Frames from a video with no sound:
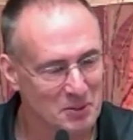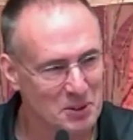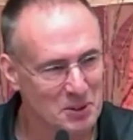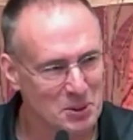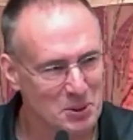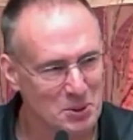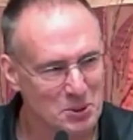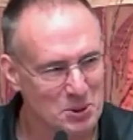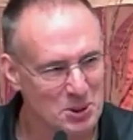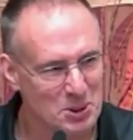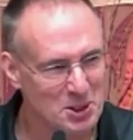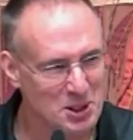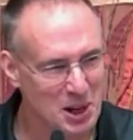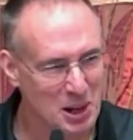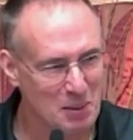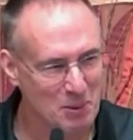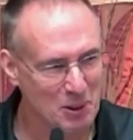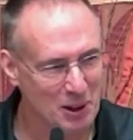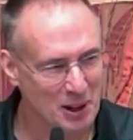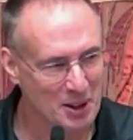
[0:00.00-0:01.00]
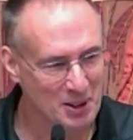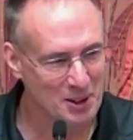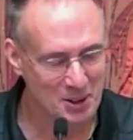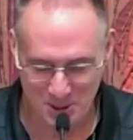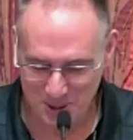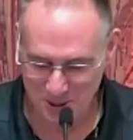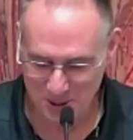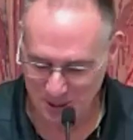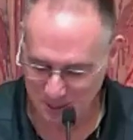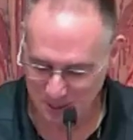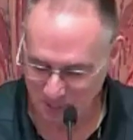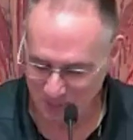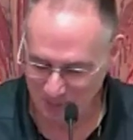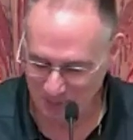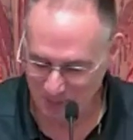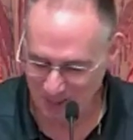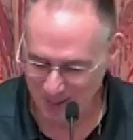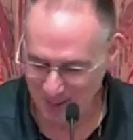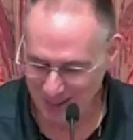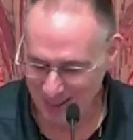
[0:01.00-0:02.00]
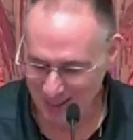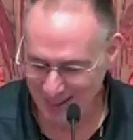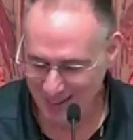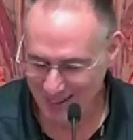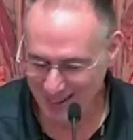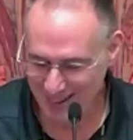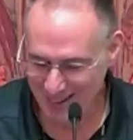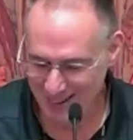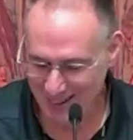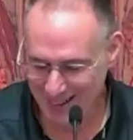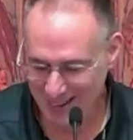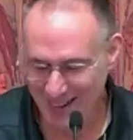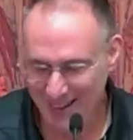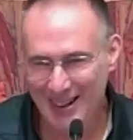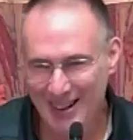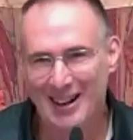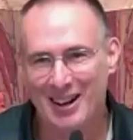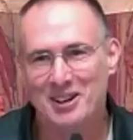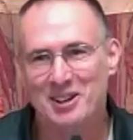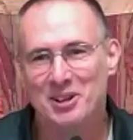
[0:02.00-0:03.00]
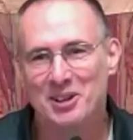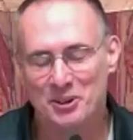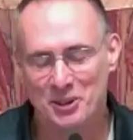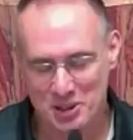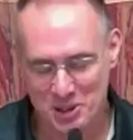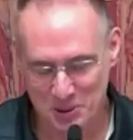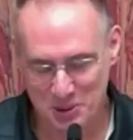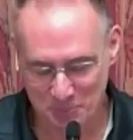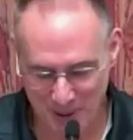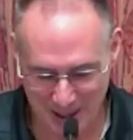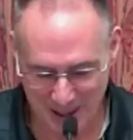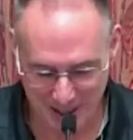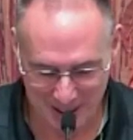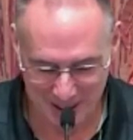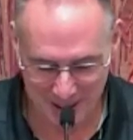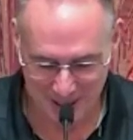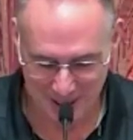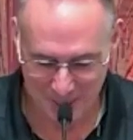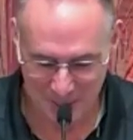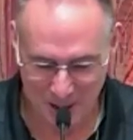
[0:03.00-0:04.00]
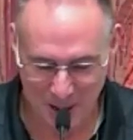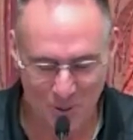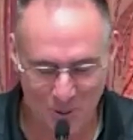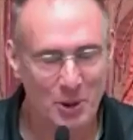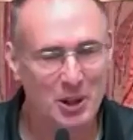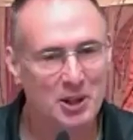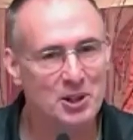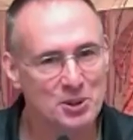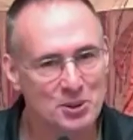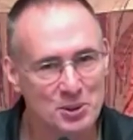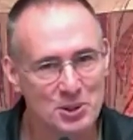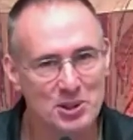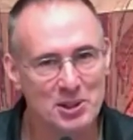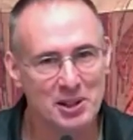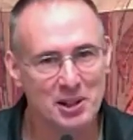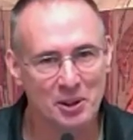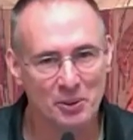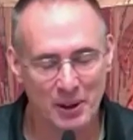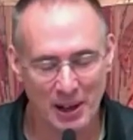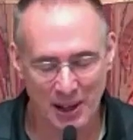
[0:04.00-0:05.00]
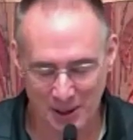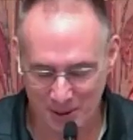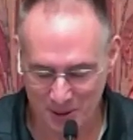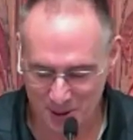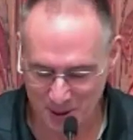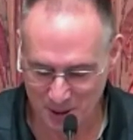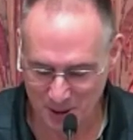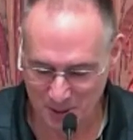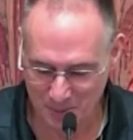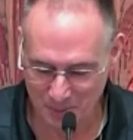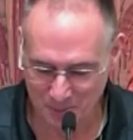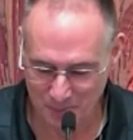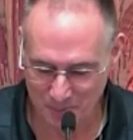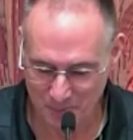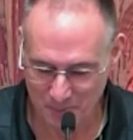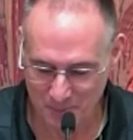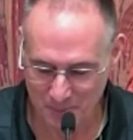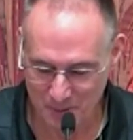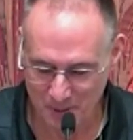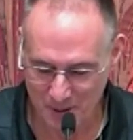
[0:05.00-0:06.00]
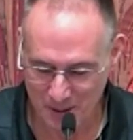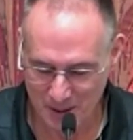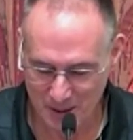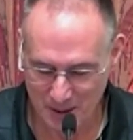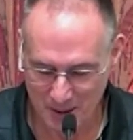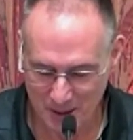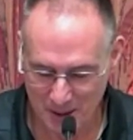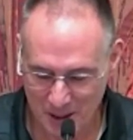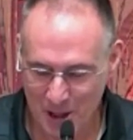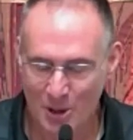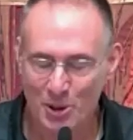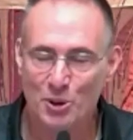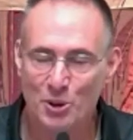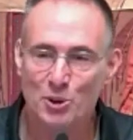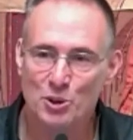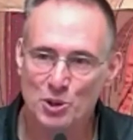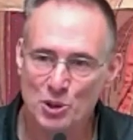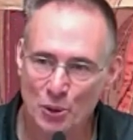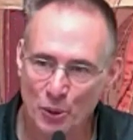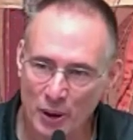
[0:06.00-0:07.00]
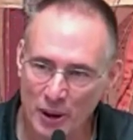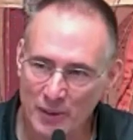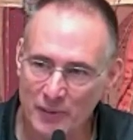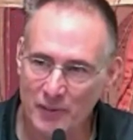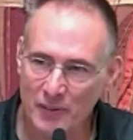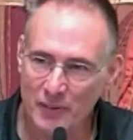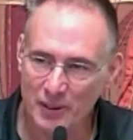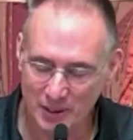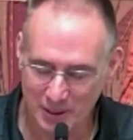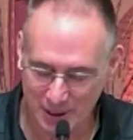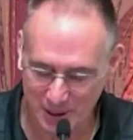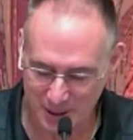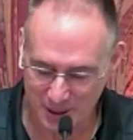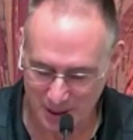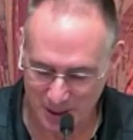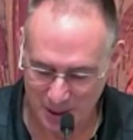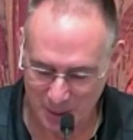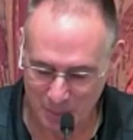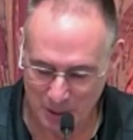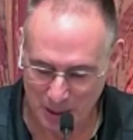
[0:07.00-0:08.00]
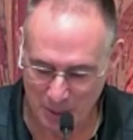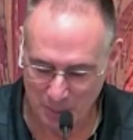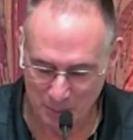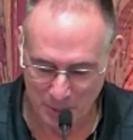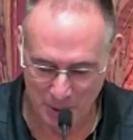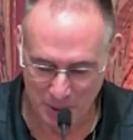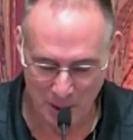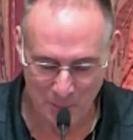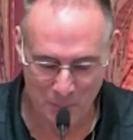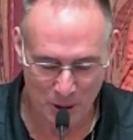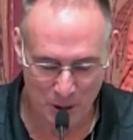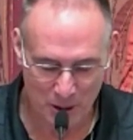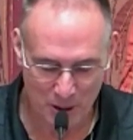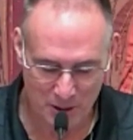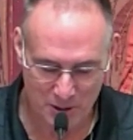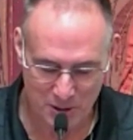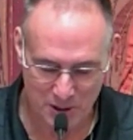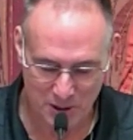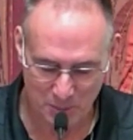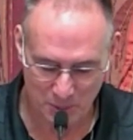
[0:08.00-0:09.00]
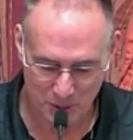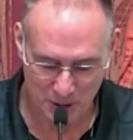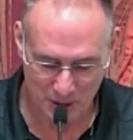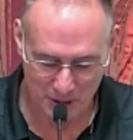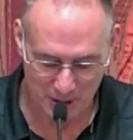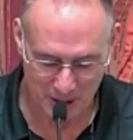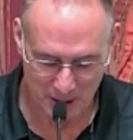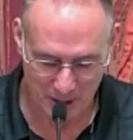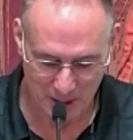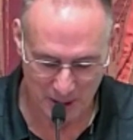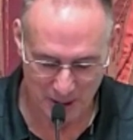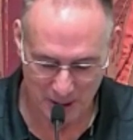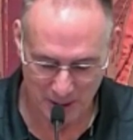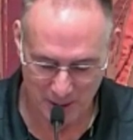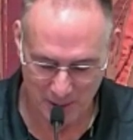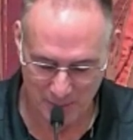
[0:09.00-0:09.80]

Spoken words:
the UCJ players, are you inspired by what you see around you? Are you joyful about being part of this community?